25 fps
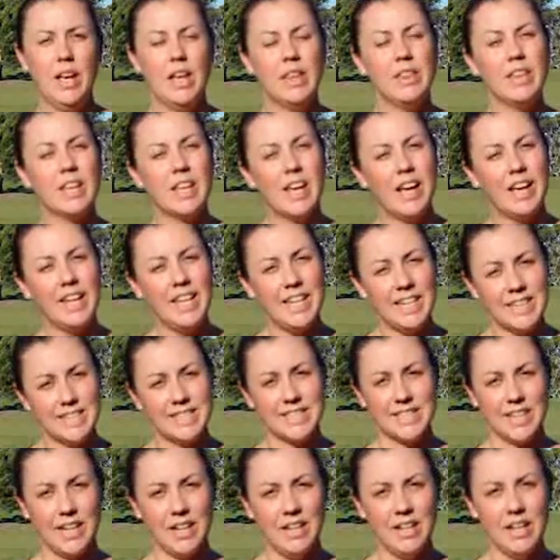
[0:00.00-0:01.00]
The
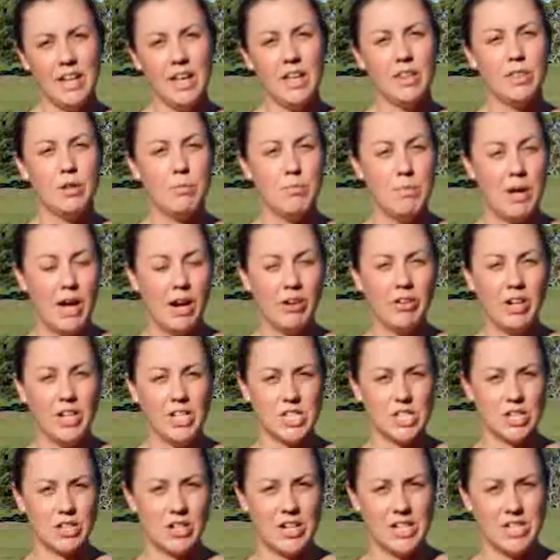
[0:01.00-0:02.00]
Kahikata, the Maori
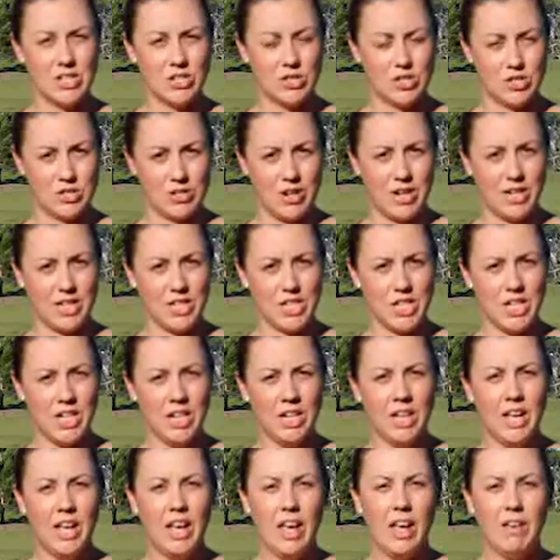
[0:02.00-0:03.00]
education
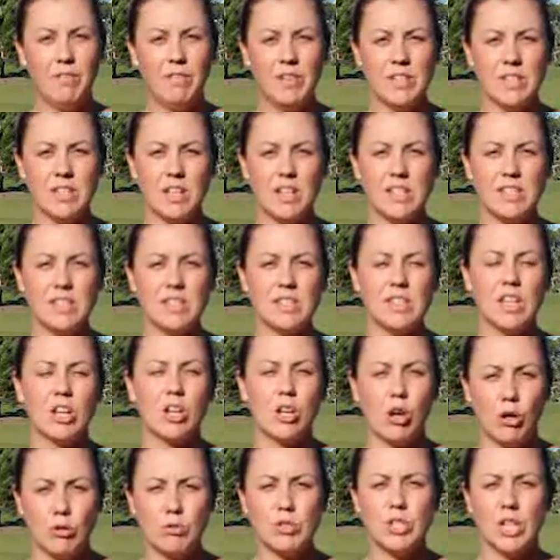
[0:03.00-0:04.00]
strategy, emphasises that
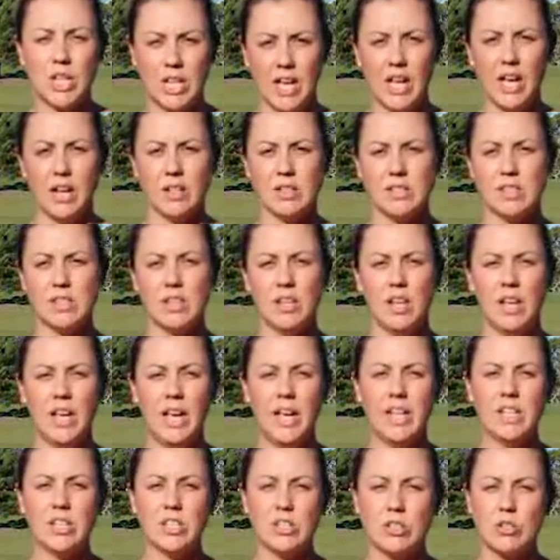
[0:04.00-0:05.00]
culture counts
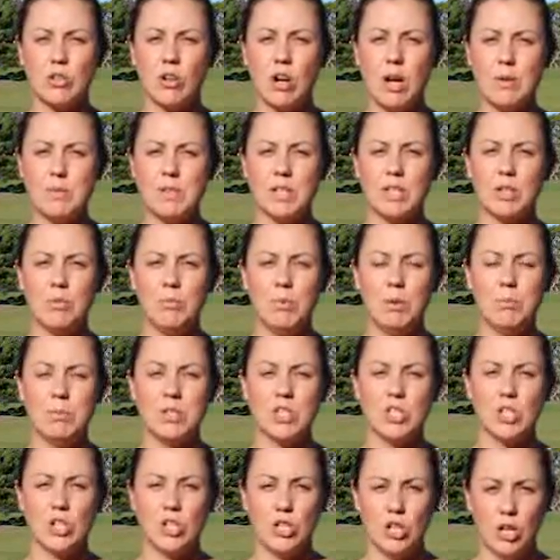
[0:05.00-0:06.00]
and describes a
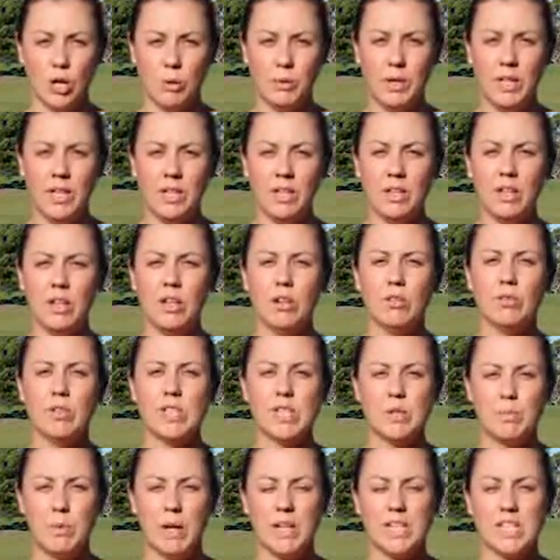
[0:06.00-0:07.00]
commitment to knowing,
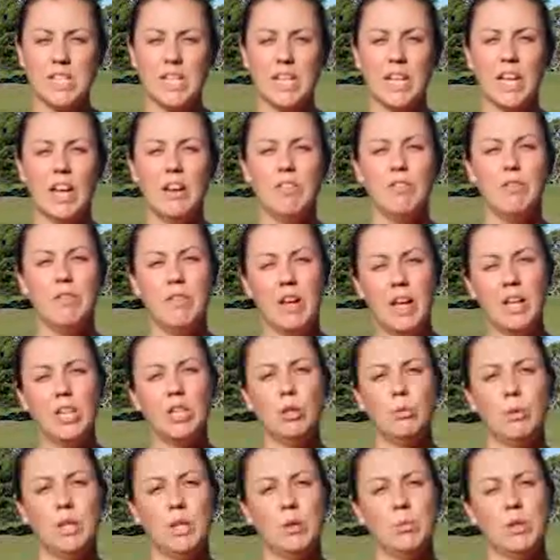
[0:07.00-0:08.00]
respecting and
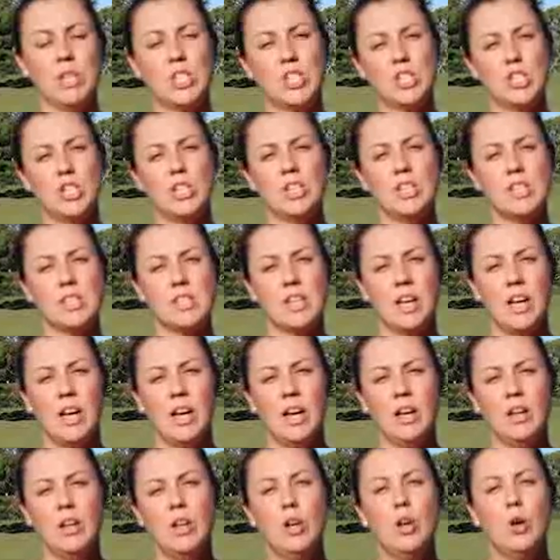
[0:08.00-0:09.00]
valuing where students
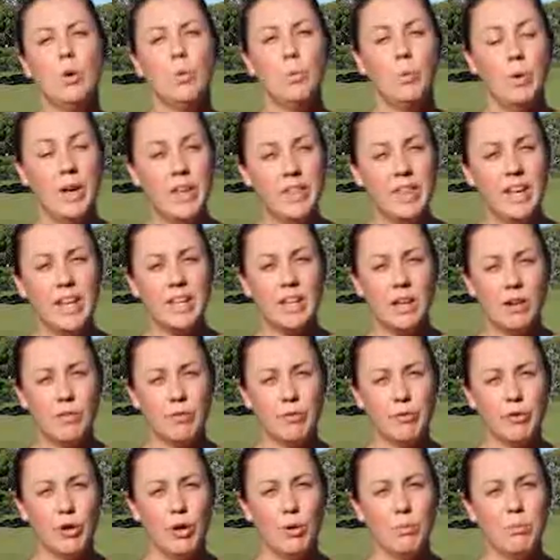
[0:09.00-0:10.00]
are, where they
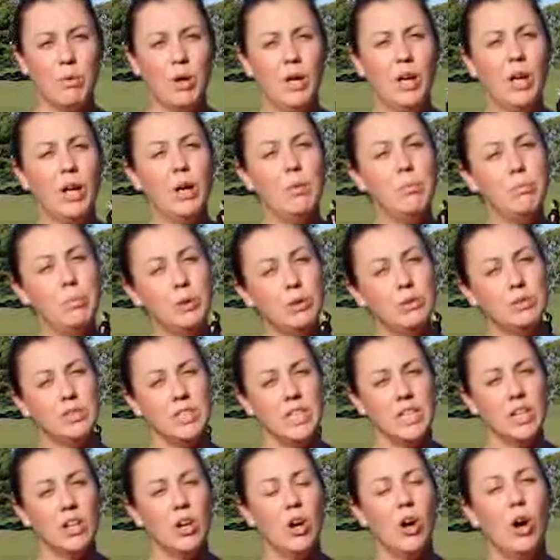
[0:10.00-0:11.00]
come from and
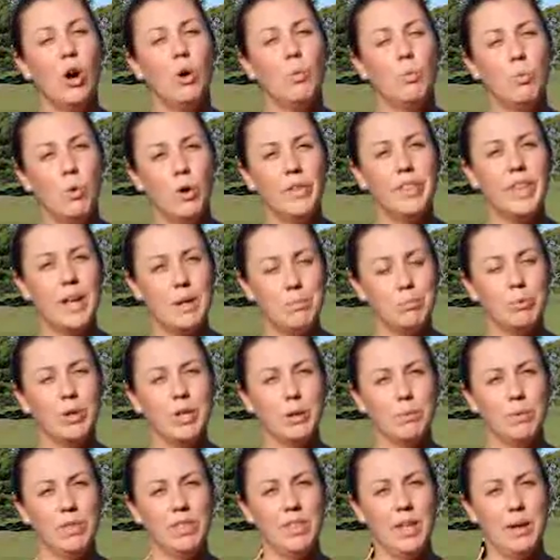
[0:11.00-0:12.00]
building on what they
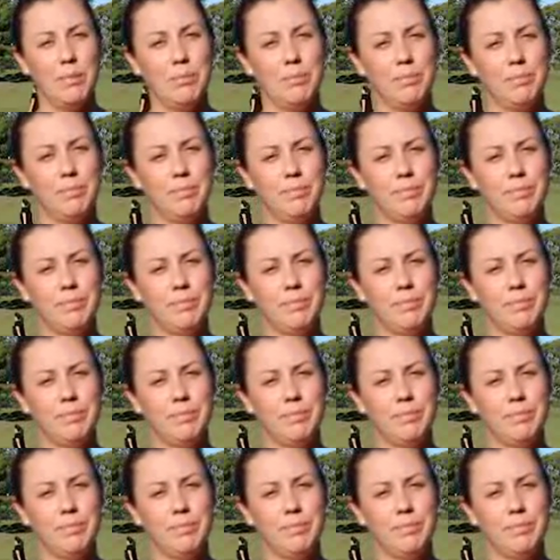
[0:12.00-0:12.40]
bring with them.